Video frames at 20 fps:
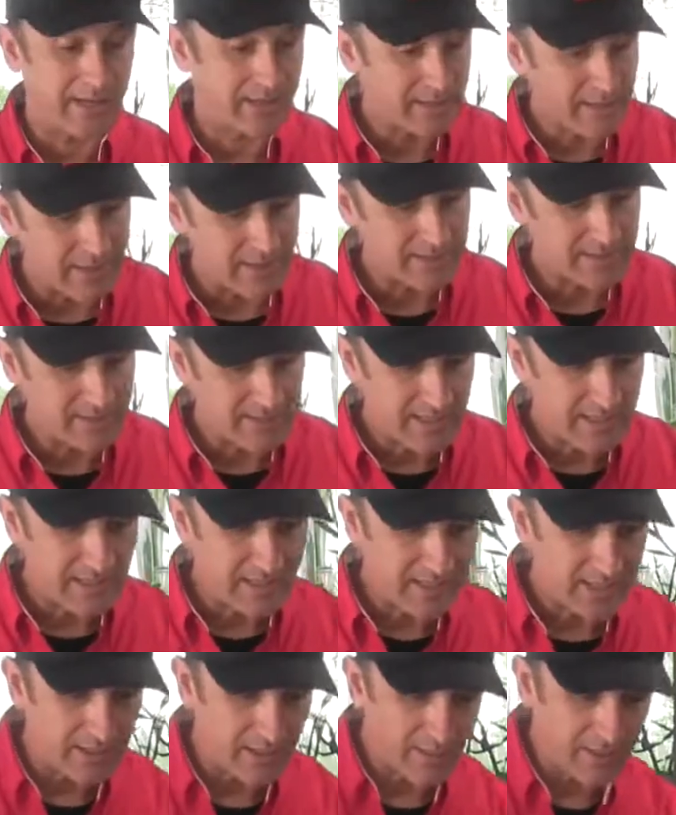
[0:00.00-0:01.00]
add a nice
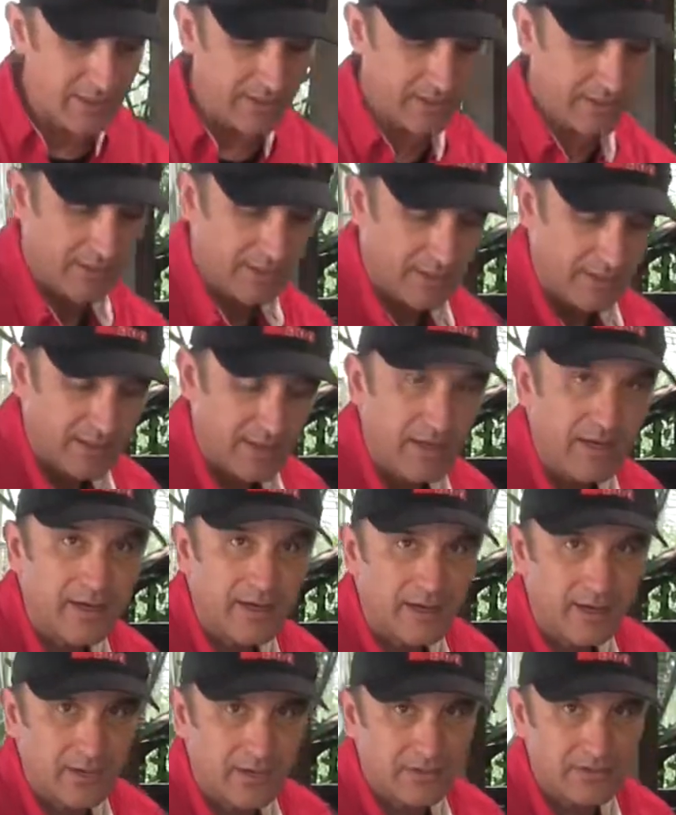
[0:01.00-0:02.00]
heat element
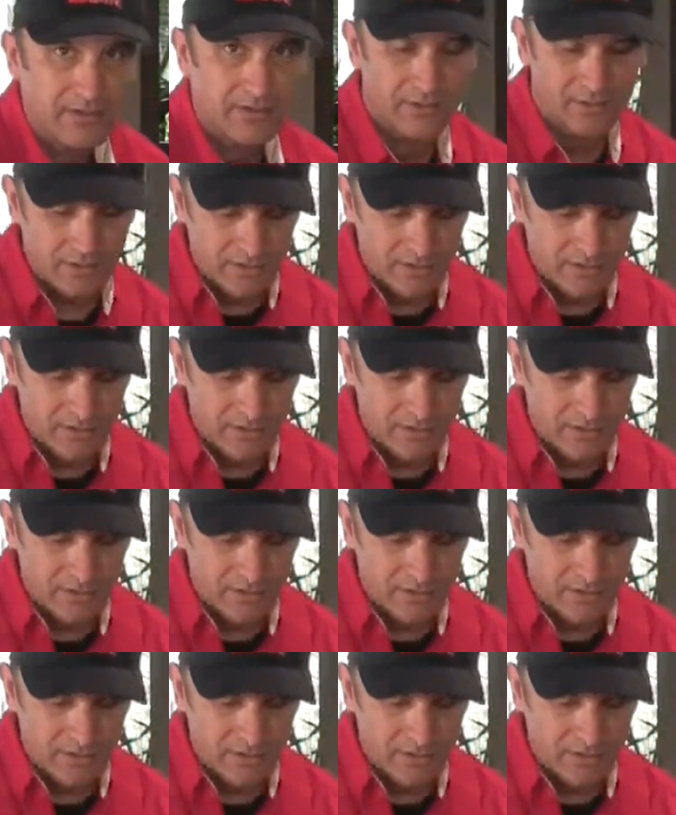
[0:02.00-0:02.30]
and also